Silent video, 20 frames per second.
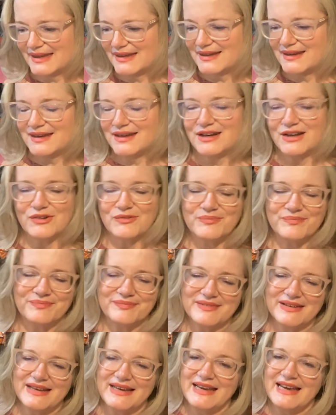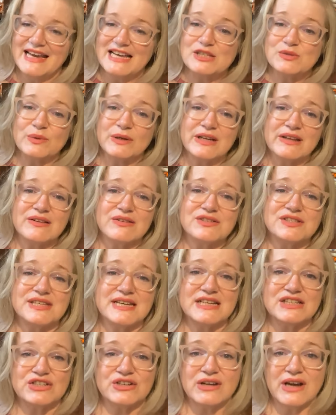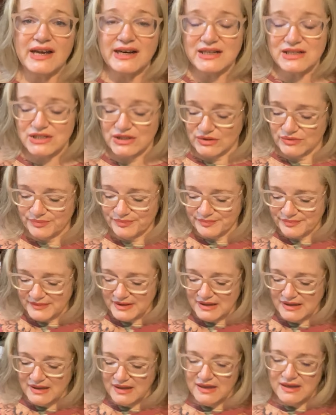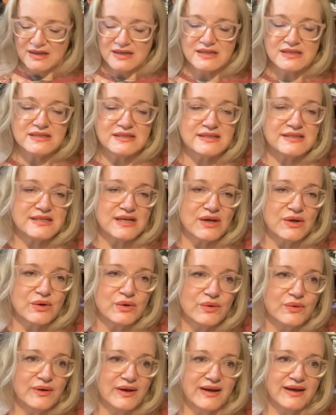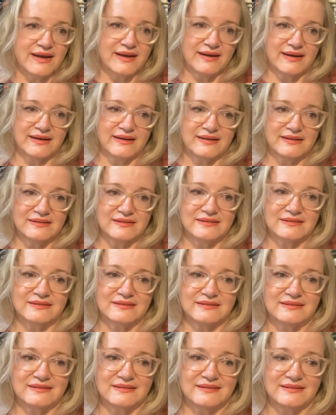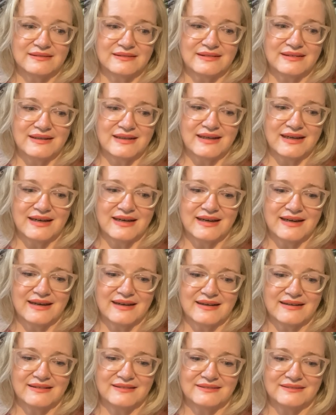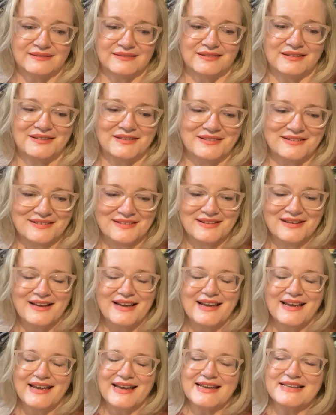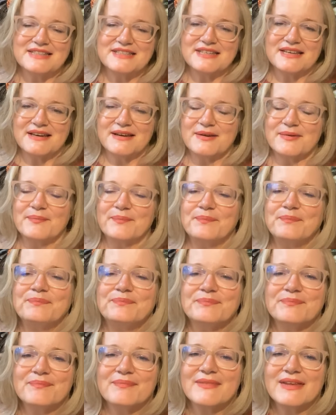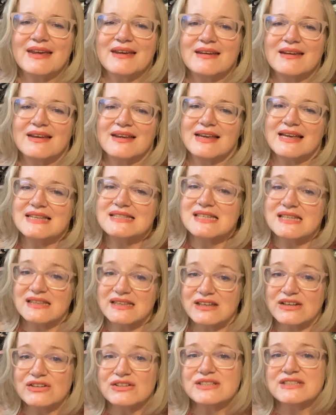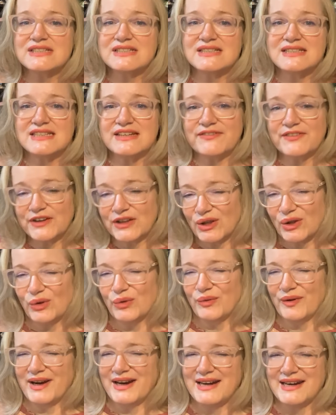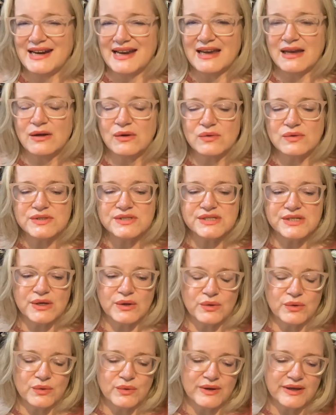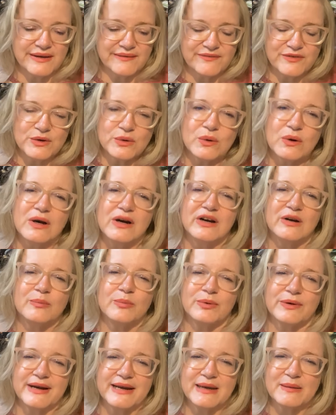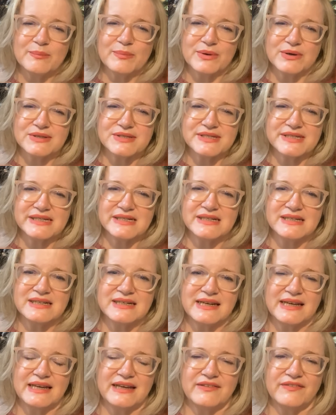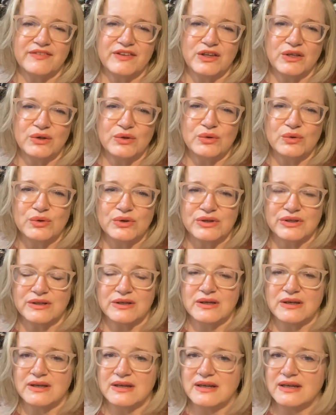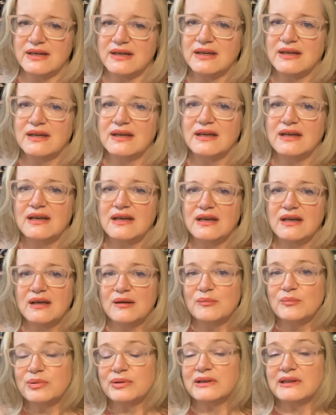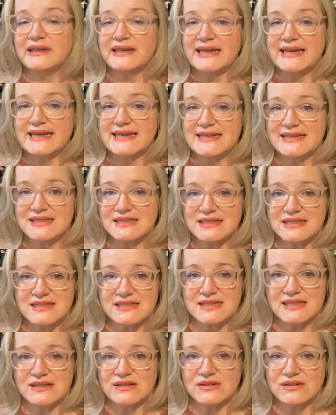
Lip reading: you know, it's one of those things you got to do. So, yeah, it's a little difficult right now. So if you are a praying person, if you could please